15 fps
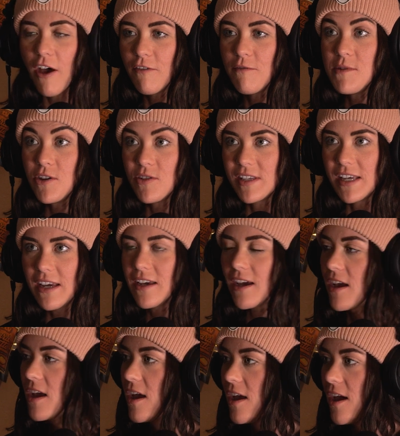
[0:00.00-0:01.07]
love music.
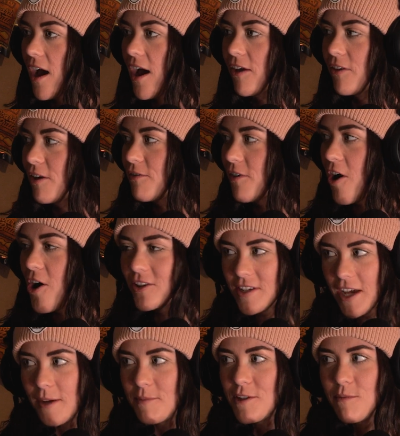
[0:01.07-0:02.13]
I love all
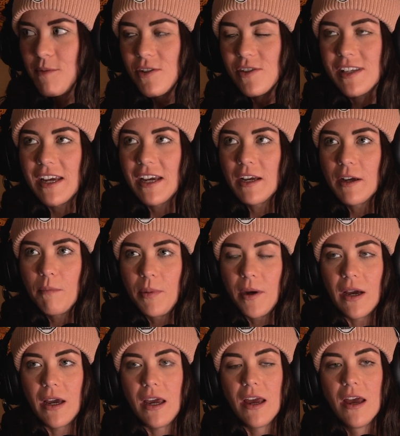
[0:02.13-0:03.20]
types of music,
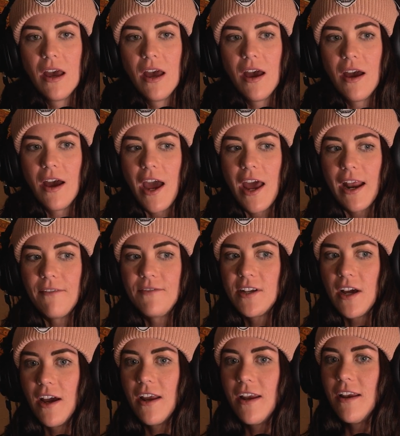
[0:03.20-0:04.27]
and I've
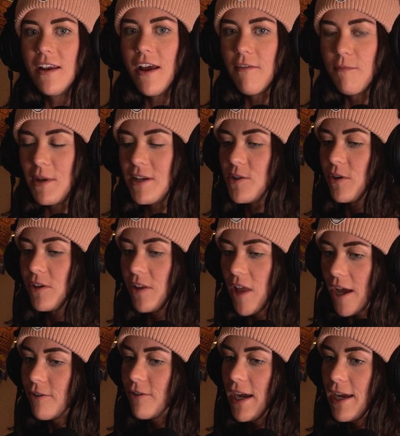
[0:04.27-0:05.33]
been to a
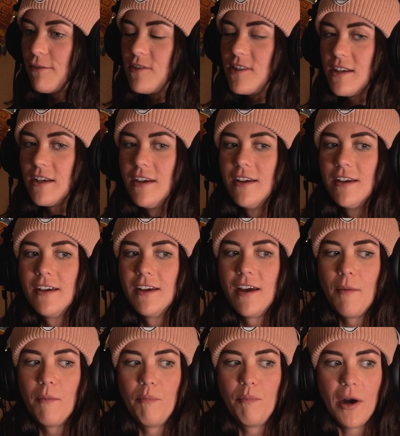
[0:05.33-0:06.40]
lot of raves,
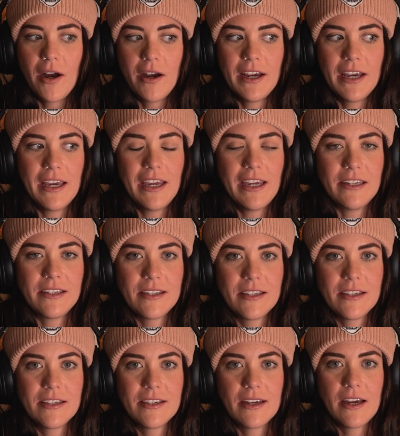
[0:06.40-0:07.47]

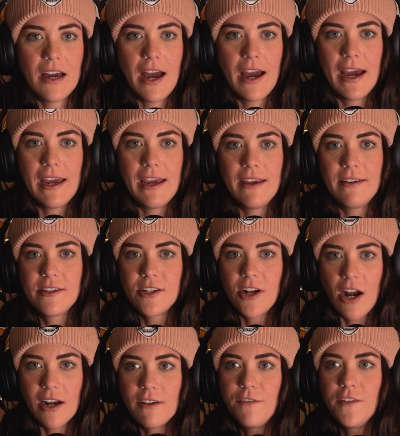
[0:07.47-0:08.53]
but I
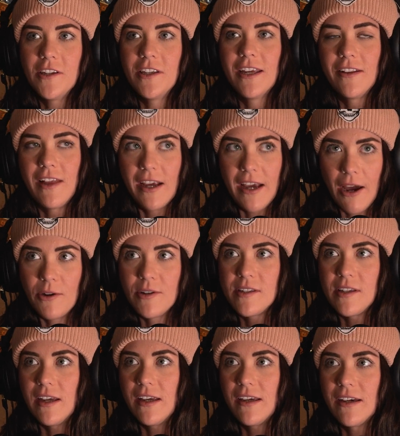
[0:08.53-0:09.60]
started feeling like I
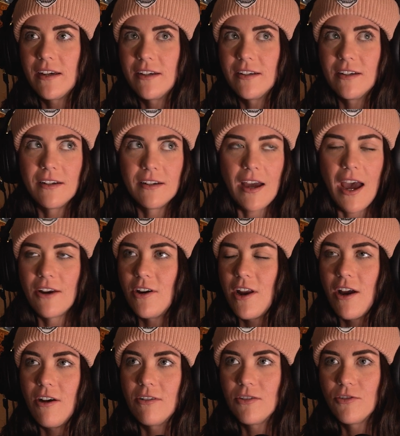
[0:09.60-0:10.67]
was like, I don't
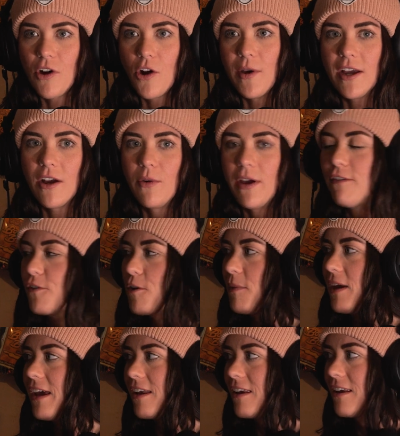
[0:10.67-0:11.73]
know, growing away
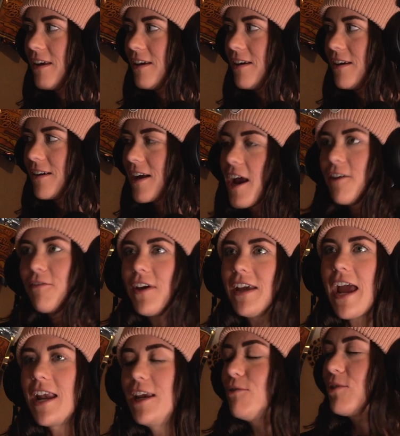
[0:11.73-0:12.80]
from it. Kind of
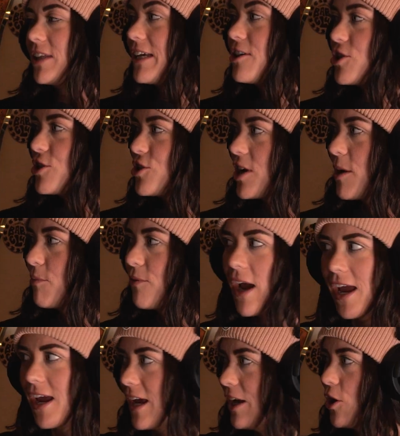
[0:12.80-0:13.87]
like any relationship,
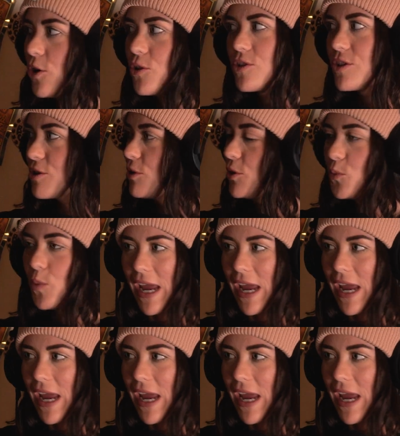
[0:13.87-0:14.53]
right? It goes through